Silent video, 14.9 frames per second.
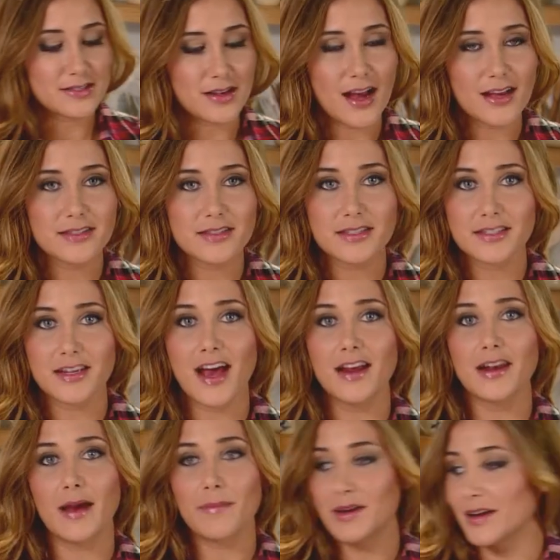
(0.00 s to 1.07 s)
sauce is
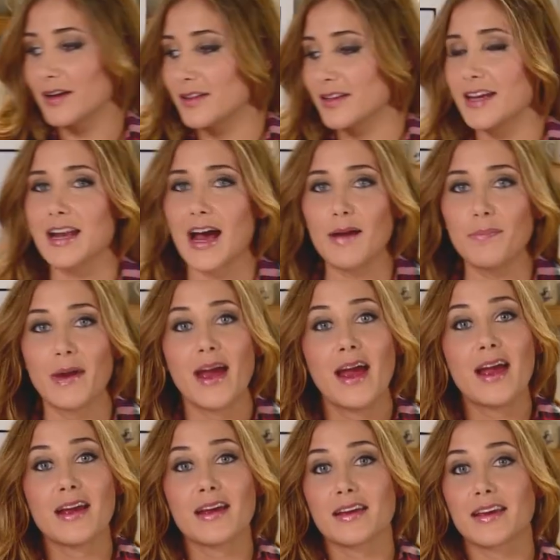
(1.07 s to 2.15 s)
done. I'm going to clean up,
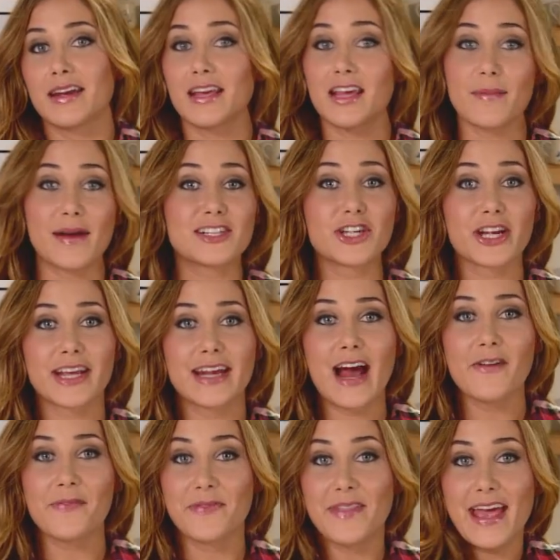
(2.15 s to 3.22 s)
gonna get my chicken
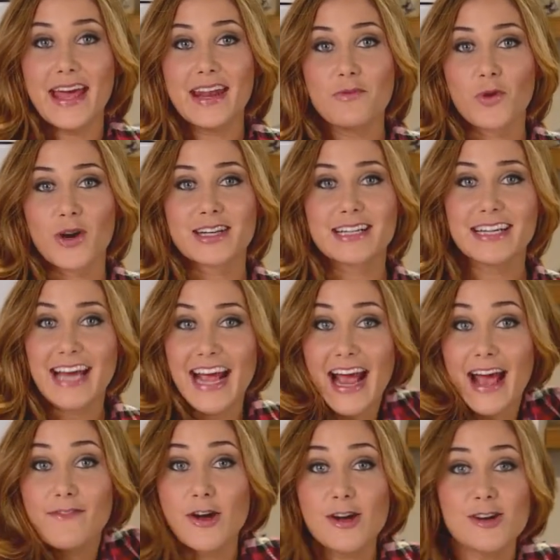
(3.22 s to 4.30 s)
out, and then we're gonna have a